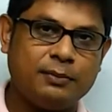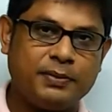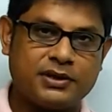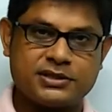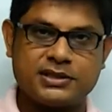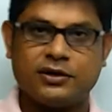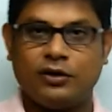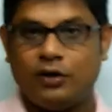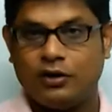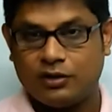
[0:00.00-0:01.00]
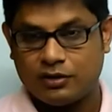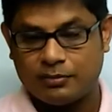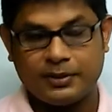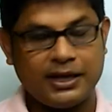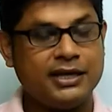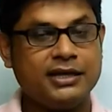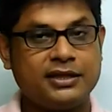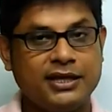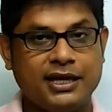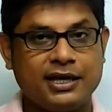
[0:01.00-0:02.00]
person or
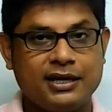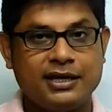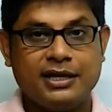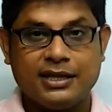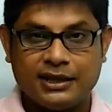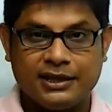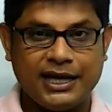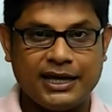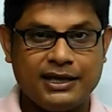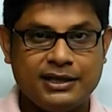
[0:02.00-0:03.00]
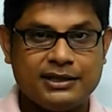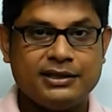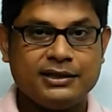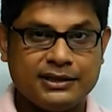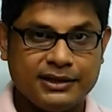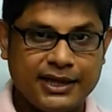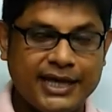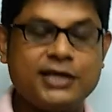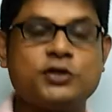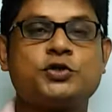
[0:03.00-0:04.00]
anything, then
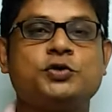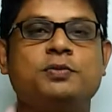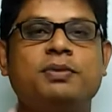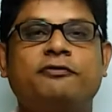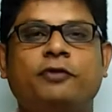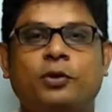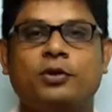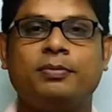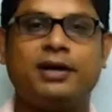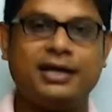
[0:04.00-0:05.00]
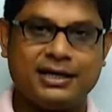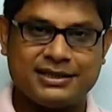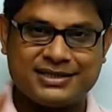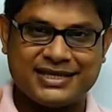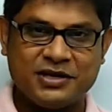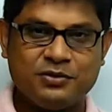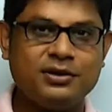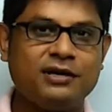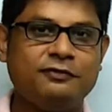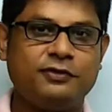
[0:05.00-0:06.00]
they should be followed by a
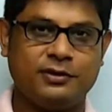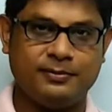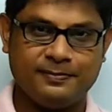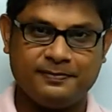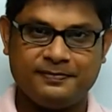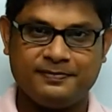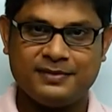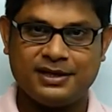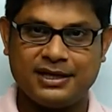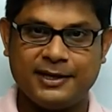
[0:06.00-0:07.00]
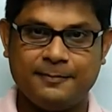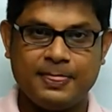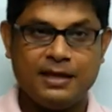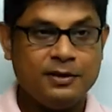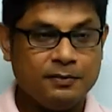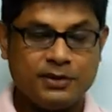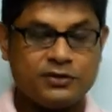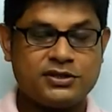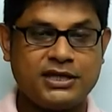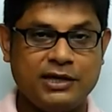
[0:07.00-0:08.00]
singular verb. Clear?
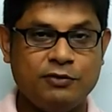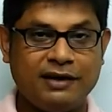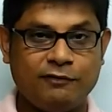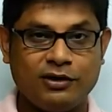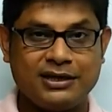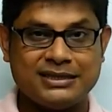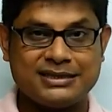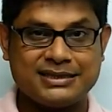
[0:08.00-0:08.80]
Because see, you have already